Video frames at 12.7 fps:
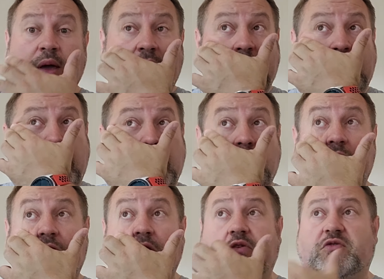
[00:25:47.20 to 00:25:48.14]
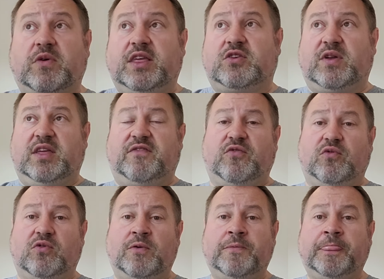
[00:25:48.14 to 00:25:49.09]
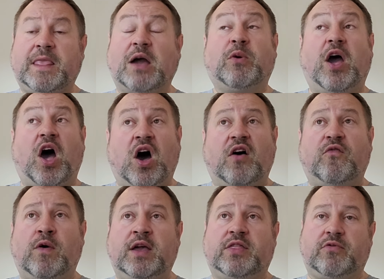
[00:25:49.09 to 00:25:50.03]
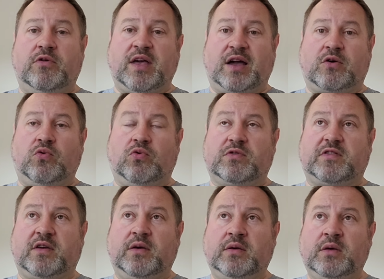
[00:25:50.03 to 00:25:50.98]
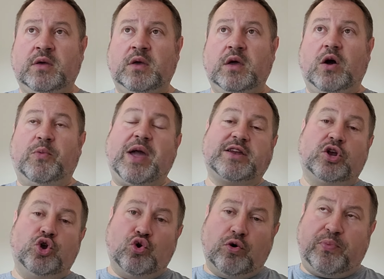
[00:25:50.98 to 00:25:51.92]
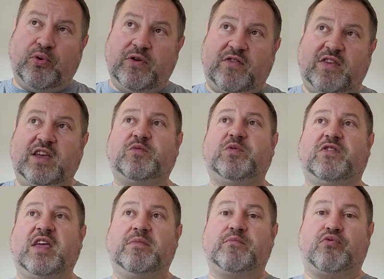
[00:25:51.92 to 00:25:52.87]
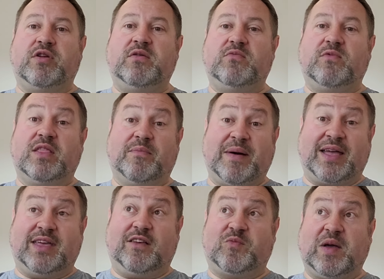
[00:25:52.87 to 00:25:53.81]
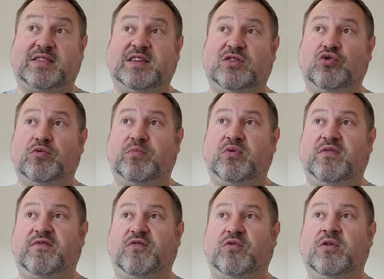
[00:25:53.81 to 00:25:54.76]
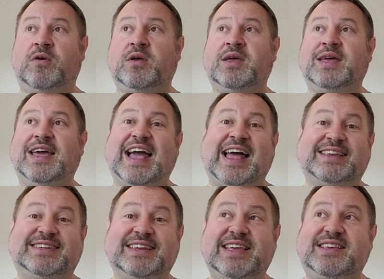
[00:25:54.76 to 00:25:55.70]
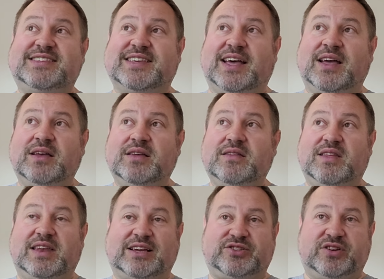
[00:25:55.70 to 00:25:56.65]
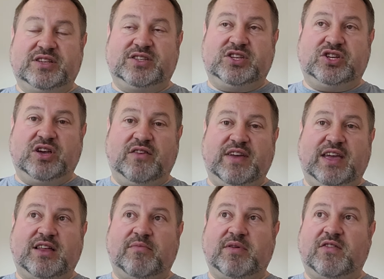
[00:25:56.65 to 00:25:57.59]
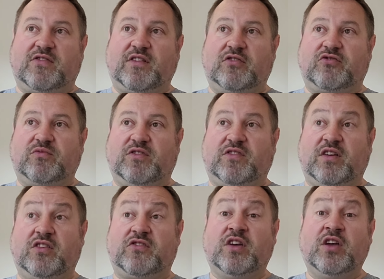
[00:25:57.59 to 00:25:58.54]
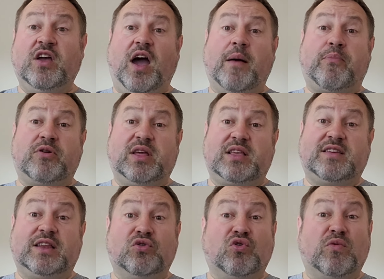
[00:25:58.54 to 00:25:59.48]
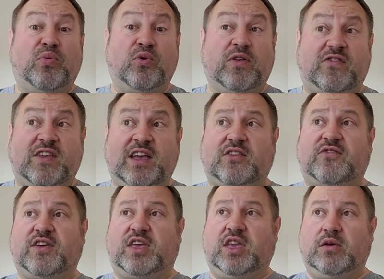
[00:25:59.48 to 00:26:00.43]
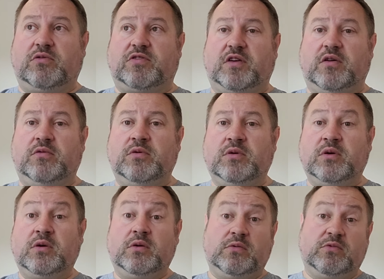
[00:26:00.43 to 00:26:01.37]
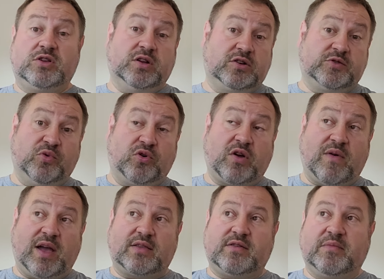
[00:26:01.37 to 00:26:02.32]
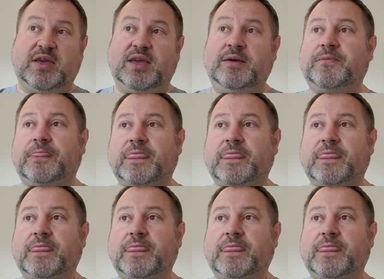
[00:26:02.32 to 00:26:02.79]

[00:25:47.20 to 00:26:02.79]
in Q2 2024, and we're halfway through that quarter, and we had a 0.6% print when the bank expected 0.4, and NISA, the National Institute of Economic and Social Research, are predicting 0.6 for Q2, which looks more correct to me.